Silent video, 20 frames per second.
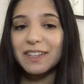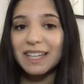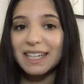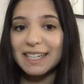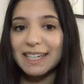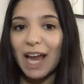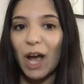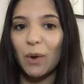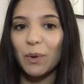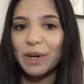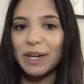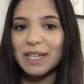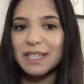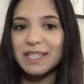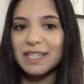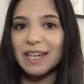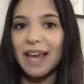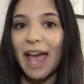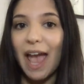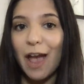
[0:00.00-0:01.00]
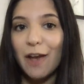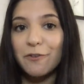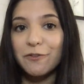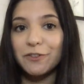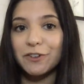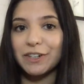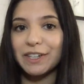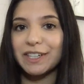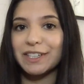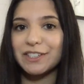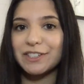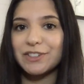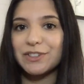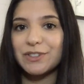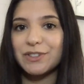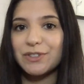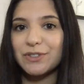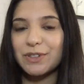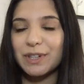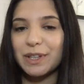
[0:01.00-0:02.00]
like nowadays in every
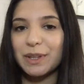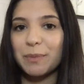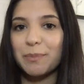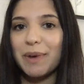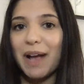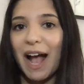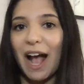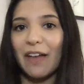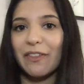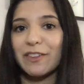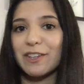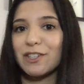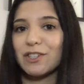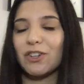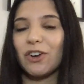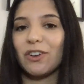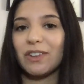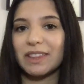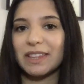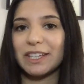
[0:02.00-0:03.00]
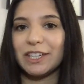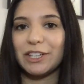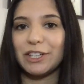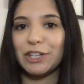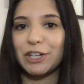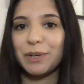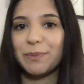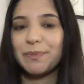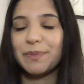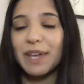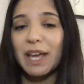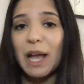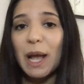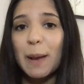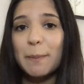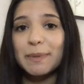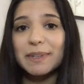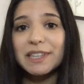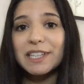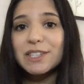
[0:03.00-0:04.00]
industry, the path is nonlinear,
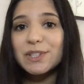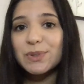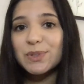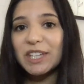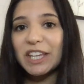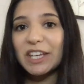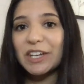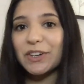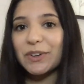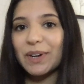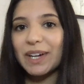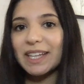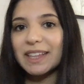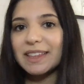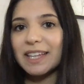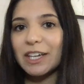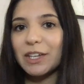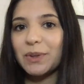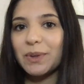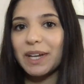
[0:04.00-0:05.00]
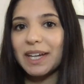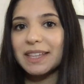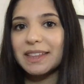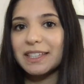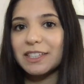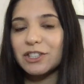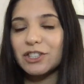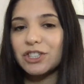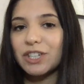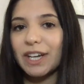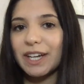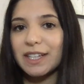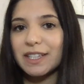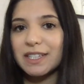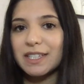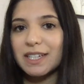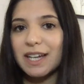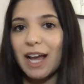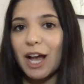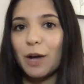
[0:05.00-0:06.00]
but that's really great that you get the chance
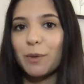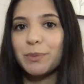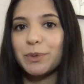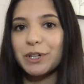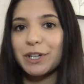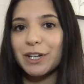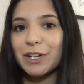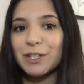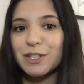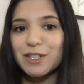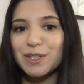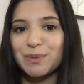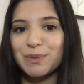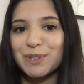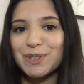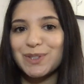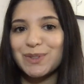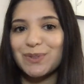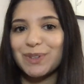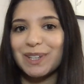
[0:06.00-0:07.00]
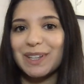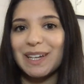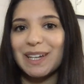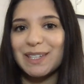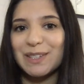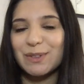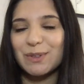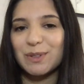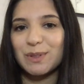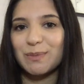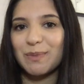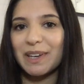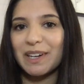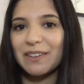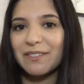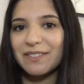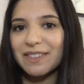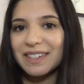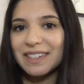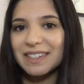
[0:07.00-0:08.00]
to help your customers realize those
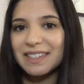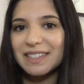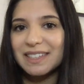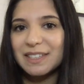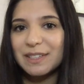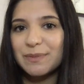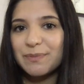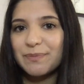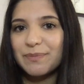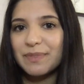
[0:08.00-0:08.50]
benefits.